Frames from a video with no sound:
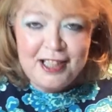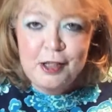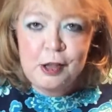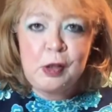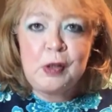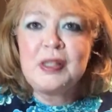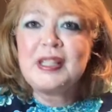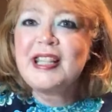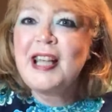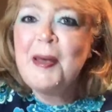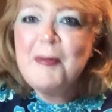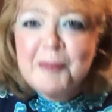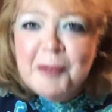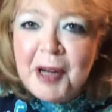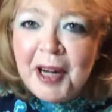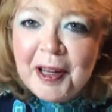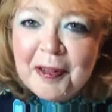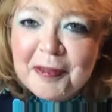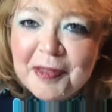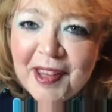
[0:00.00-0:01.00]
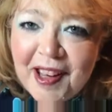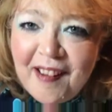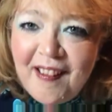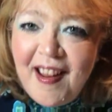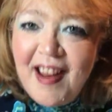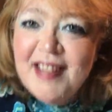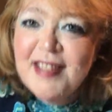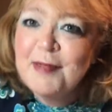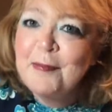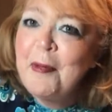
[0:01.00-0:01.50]
So someone out there
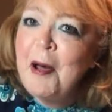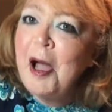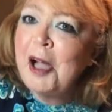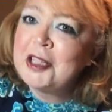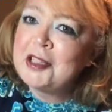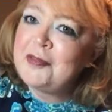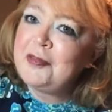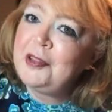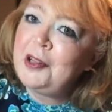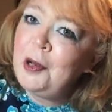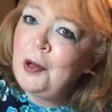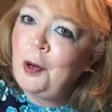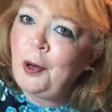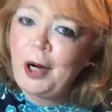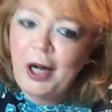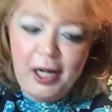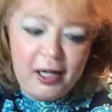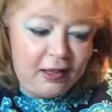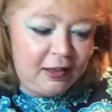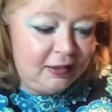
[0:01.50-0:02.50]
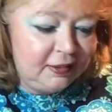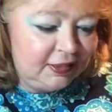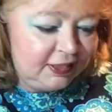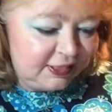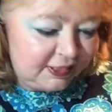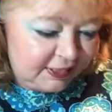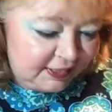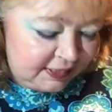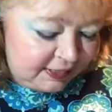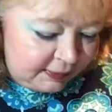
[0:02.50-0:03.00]
has a box for Laura.
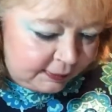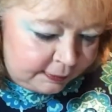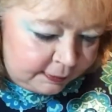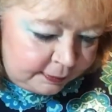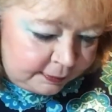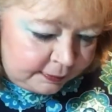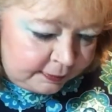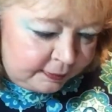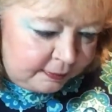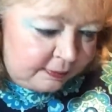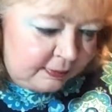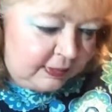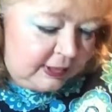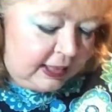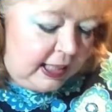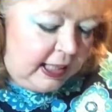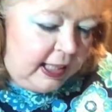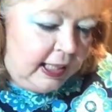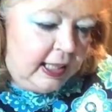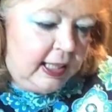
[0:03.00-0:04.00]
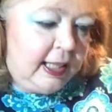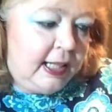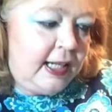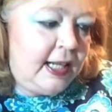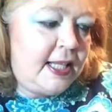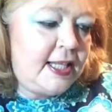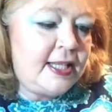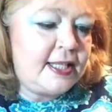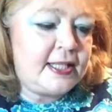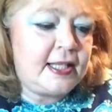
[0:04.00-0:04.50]
And
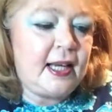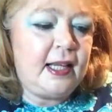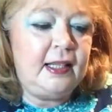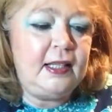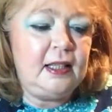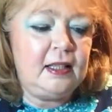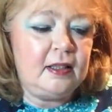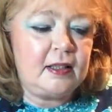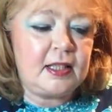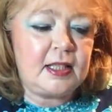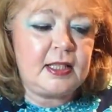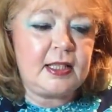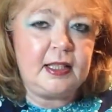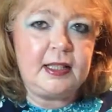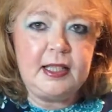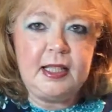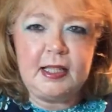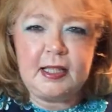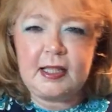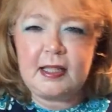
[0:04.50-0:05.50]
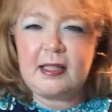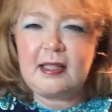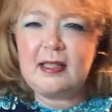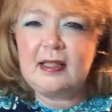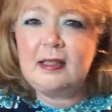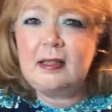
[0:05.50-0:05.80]
inside it looks like this.